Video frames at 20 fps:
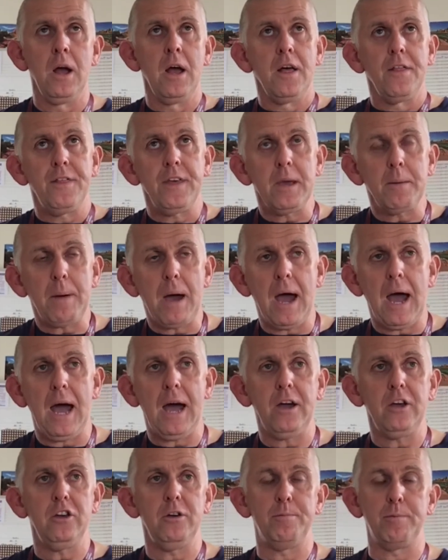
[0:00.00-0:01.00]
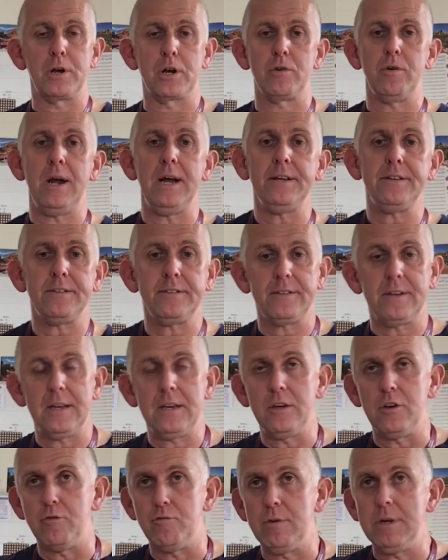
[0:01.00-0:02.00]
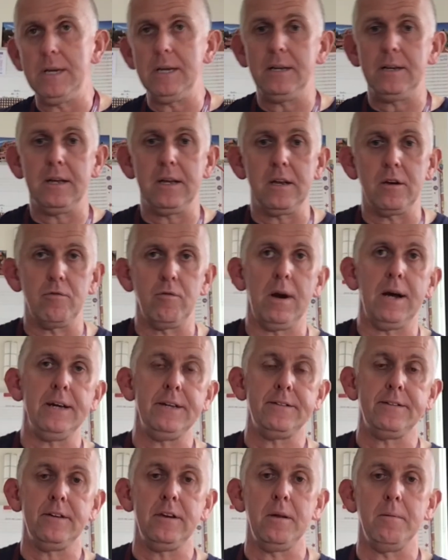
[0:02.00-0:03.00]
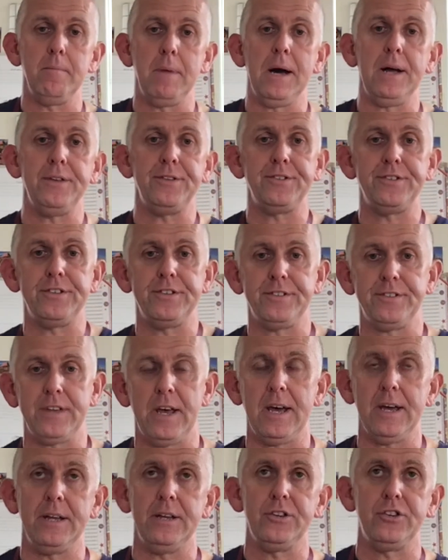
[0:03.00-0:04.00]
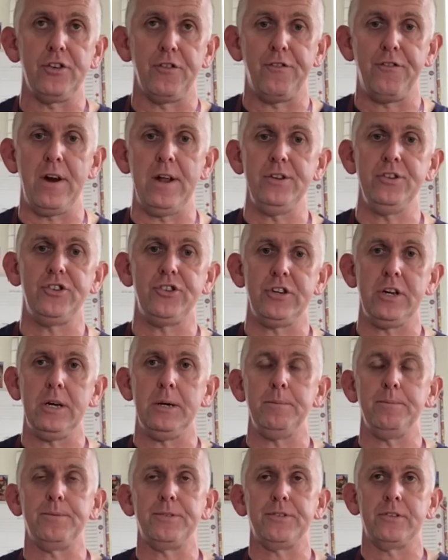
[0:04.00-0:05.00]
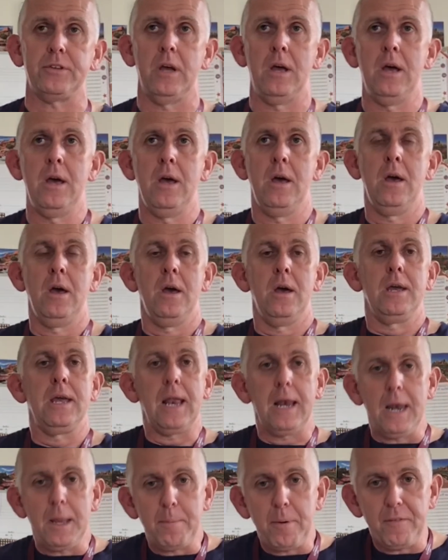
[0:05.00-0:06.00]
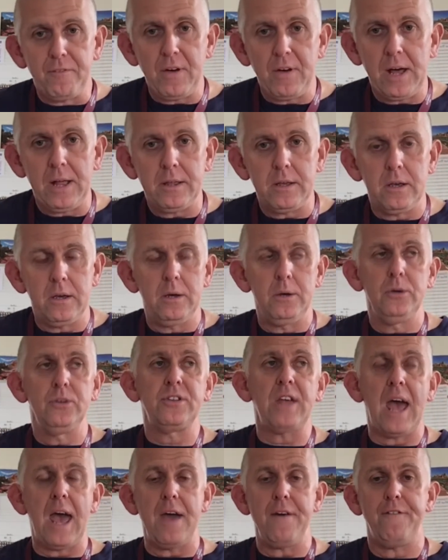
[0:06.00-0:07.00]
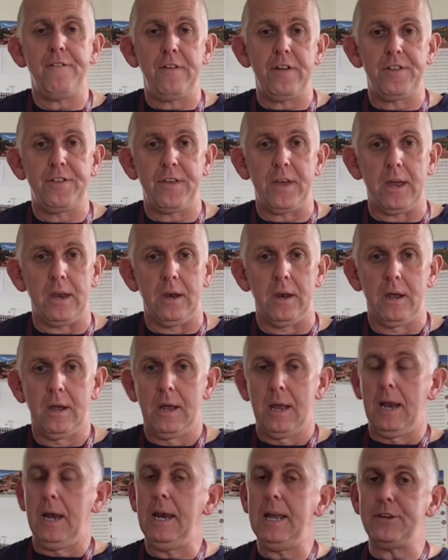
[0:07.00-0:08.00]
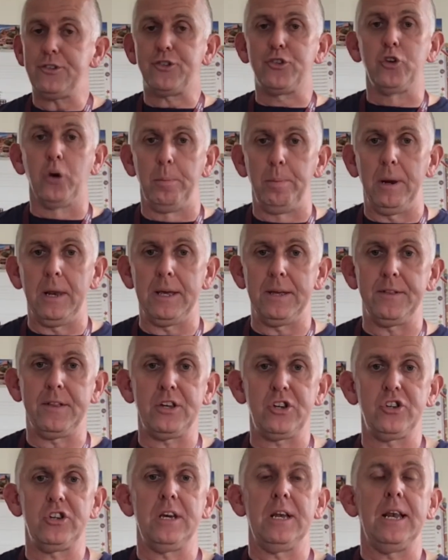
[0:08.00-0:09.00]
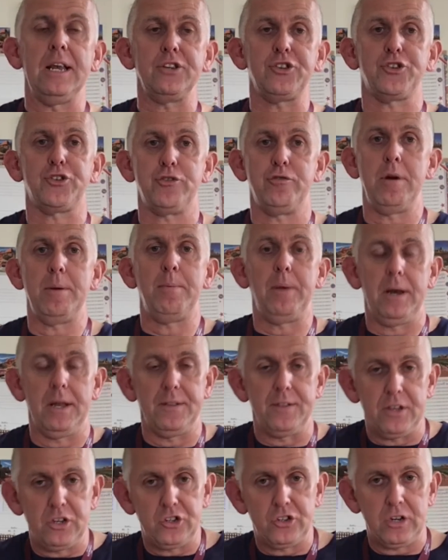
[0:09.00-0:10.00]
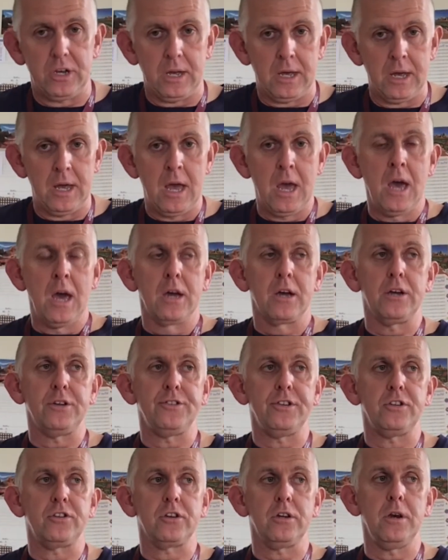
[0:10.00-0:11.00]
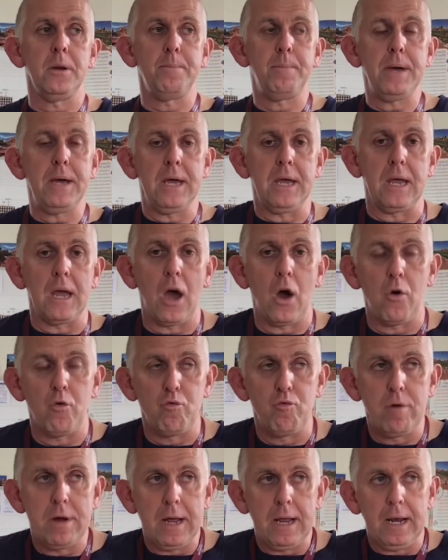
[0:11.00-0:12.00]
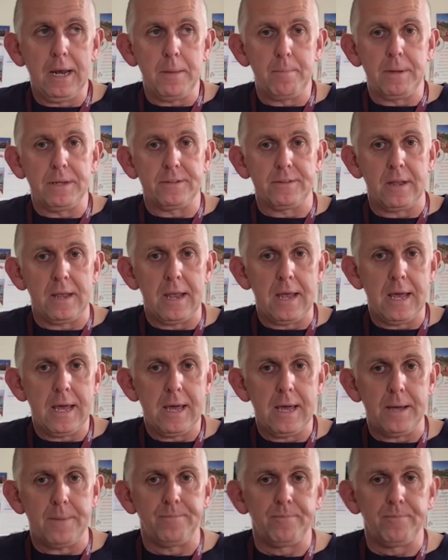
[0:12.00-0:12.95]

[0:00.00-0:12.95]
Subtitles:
Think about how you progressed in reading, your writing, your maths, your science, your friendships, your LIPA values, everything. Let's double it this year. Let's triple it this year because it's going to be a really busy year.